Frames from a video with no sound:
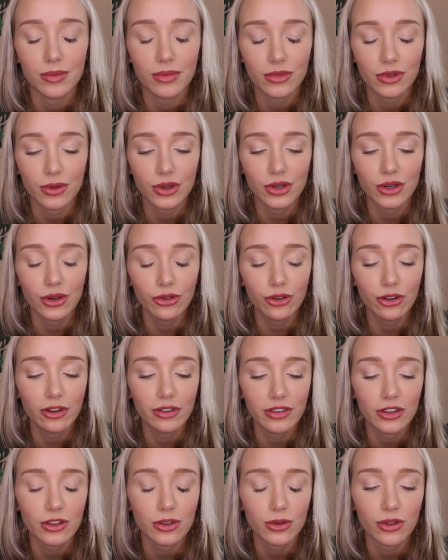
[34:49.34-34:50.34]
So I don't know
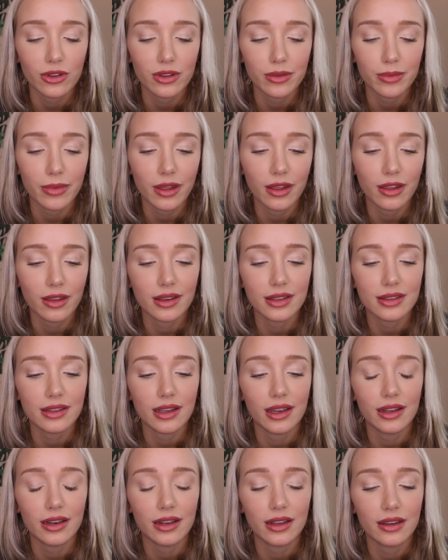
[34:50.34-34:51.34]
if this will smell
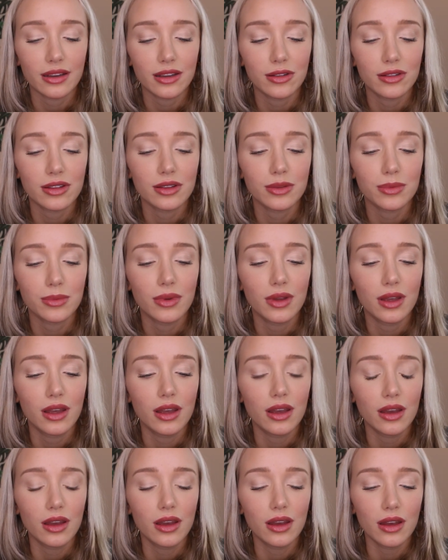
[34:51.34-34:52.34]
exciting. It's
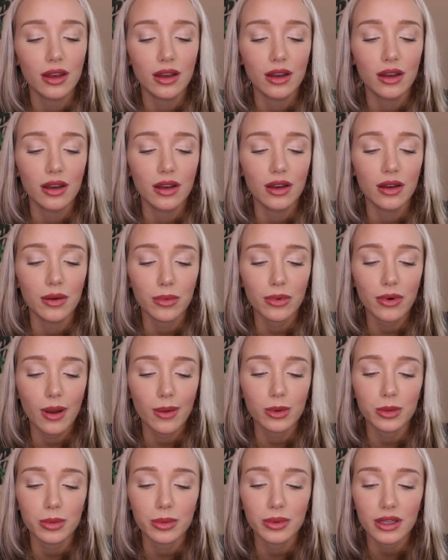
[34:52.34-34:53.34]

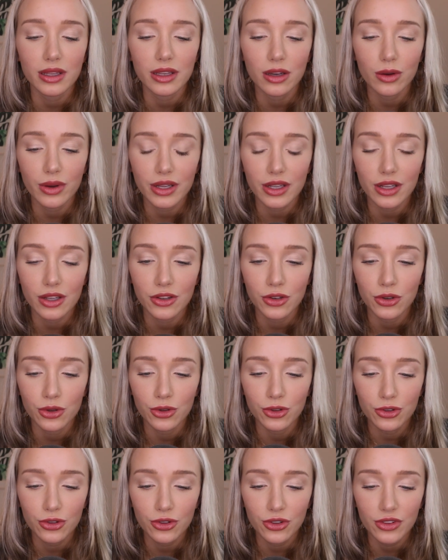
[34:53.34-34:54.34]
probably quite a
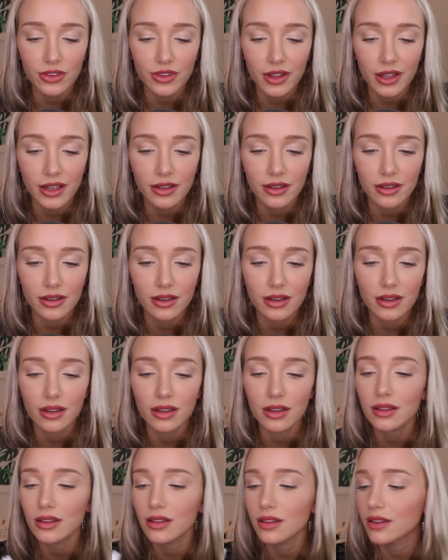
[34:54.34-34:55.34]
neutral scent.
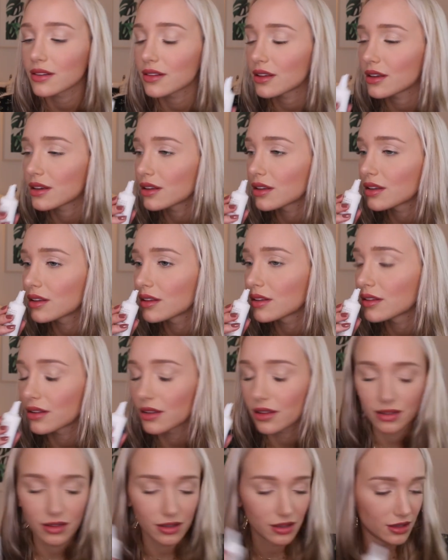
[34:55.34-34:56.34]
Let's see.
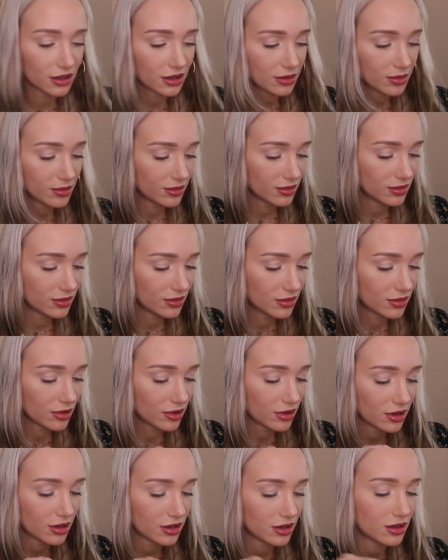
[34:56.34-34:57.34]

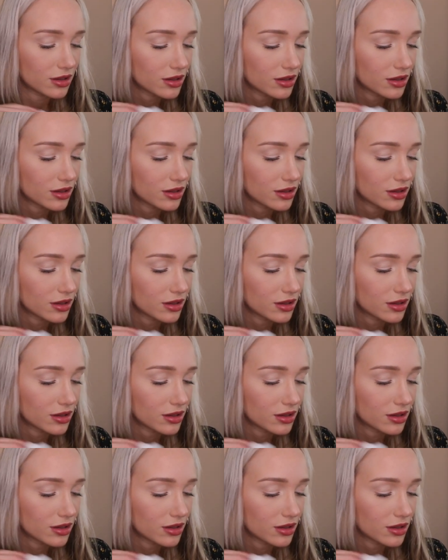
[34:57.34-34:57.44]
Okay.